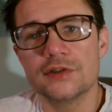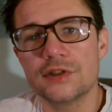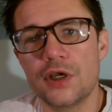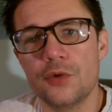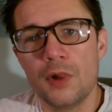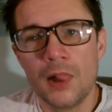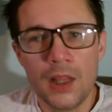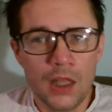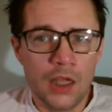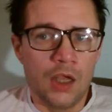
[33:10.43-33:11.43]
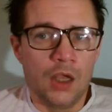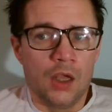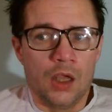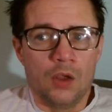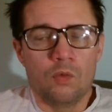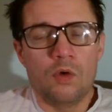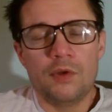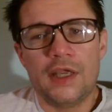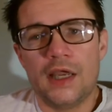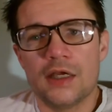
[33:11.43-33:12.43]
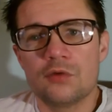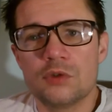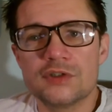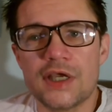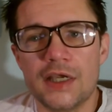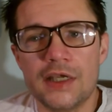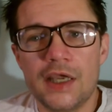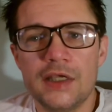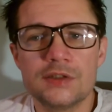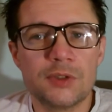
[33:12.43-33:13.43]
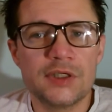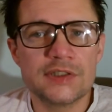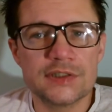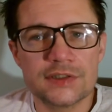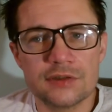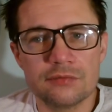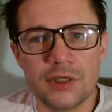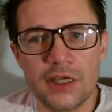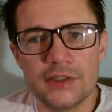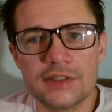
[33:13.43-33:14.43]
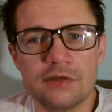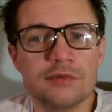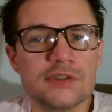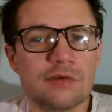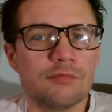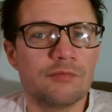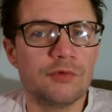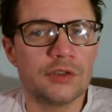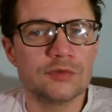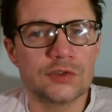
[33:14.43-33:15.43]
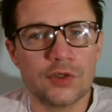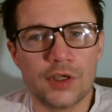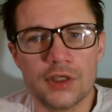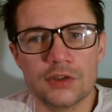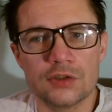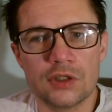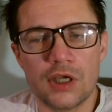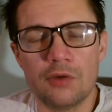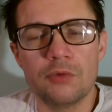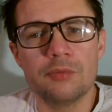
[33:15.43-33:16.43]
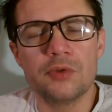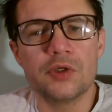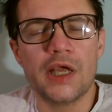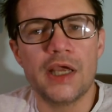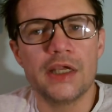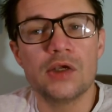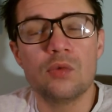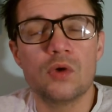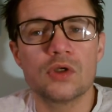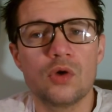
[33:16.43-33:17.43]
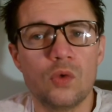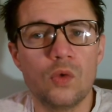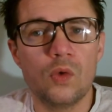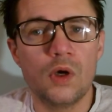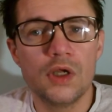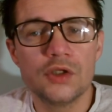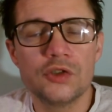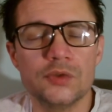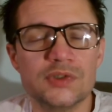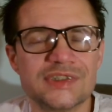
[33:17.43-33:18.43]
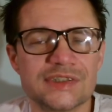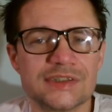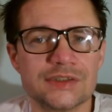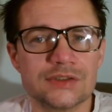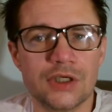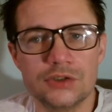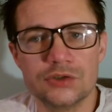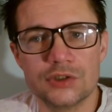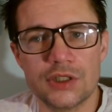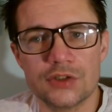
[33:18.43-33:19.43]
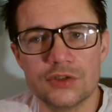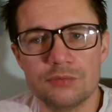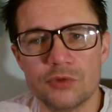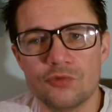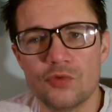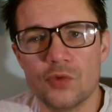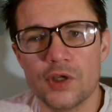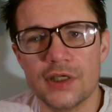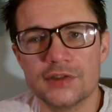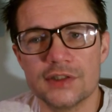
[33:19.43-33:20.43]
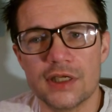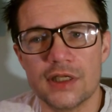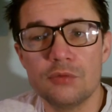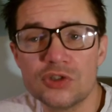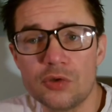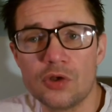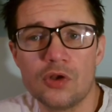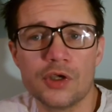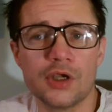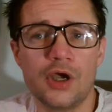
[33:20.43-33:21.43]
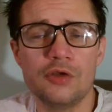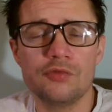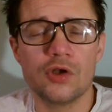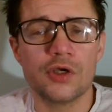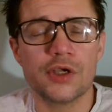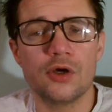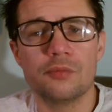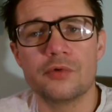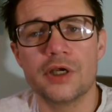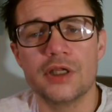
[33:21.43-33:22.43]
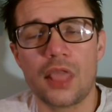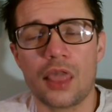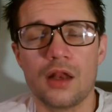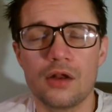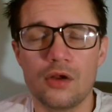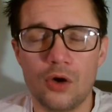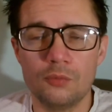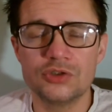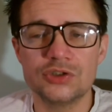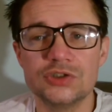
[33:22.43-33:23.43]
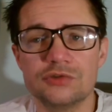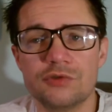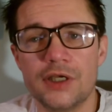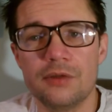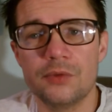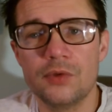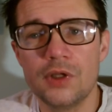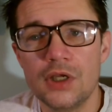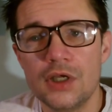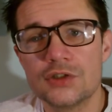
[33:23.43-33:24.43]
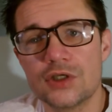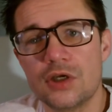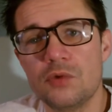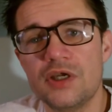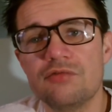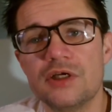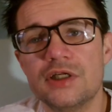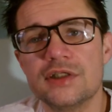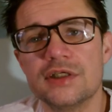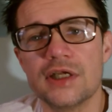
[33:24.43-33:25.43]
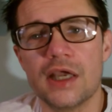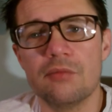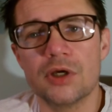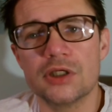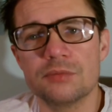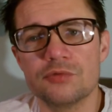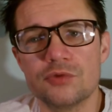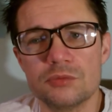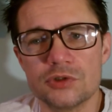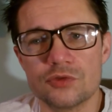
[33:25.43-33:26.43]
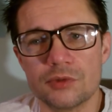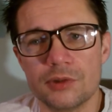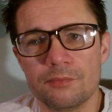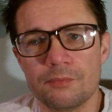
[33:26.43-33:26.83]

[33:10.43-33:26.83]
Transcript: So what we had was a HP system, a 775 socket, and we put a quad core Q6600 at 2.4 gigs in there. There was no overclocking options available, so we really didn't get much performance from it.